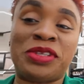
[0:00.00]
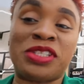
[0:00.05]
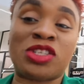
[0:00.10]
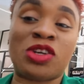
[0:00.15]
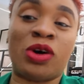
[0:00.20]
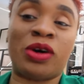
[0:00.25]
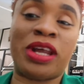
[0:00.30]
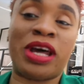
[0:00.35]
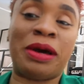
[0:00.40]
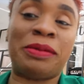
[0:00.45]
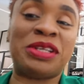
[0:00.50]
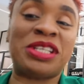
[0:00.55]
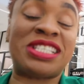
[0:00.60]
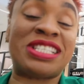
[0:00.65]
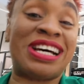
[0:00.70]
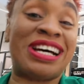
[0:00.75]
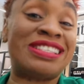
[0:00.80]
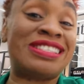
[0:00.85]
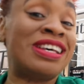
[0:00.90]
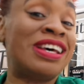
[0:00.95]
It's called
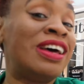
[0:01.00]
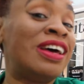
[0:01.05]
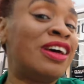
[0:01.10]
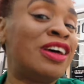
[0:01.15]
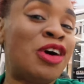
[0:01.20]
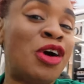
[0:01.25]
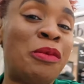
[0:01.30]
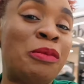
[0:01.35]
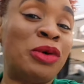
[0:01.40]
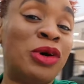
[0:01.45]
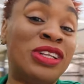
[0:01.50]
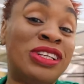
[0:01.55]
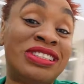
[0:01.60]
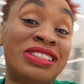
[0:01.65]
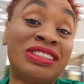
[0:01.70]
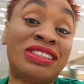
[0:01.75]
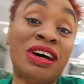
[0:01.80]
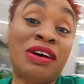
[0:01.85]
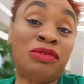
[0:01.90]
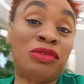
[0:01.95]
Habitat. Um, the
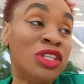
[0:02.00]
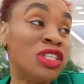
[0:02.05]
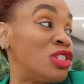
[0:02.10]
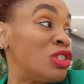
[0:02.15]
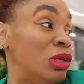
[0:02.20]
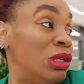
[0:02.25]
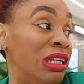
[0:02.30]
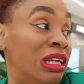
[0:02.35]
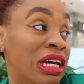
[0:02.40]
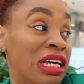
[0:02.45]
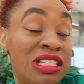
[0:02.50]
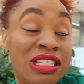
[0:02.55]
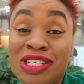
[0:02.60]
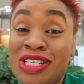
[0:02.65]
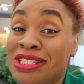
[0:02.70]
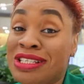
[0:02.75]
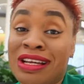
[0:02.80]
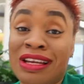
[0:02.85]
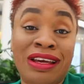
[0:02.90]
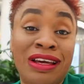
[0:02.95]
staff were so nice.
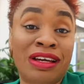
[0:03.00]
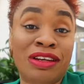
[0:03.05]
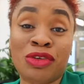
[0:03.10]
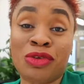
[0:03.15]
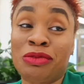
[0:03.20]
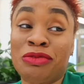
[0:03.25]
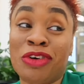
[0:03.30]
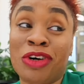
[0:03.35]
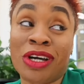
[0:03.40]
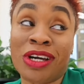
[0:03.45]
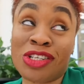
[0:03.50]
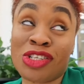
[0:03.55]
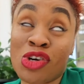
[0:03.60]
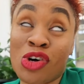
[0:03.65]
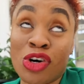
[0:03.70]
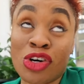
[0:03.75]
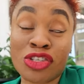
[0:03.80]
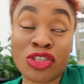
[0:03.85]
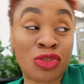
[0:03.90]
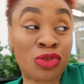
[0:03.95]
Just say, yeah, don't forget
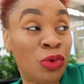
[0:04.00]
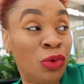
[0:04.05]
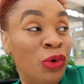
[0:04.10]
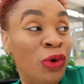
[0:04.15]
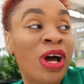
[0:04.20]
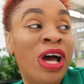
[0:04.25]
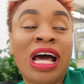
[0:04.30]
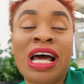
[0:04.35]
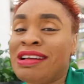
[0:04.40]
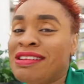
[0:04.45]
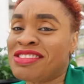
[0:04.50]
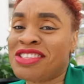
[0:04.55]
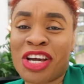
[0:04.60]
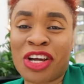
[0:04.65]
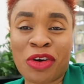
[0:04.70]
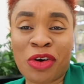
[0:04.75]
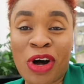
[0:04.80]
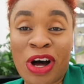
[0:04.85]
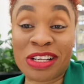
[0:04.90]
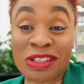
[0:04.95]
also take
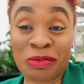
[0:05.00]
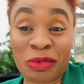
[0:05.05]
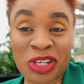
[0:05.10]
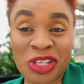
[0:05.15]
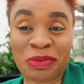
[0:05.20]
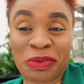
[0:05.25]
as much